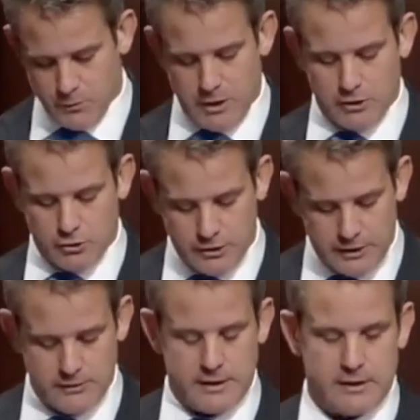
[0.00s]
then we are
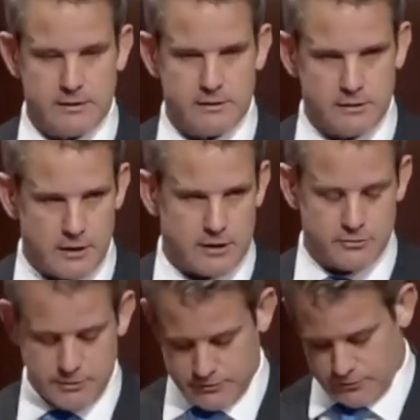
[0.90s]
clearly
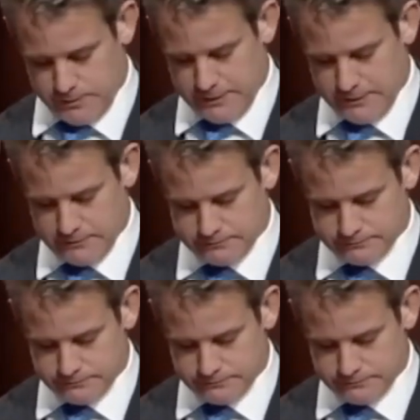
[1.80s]
lost, Mr. Speaker.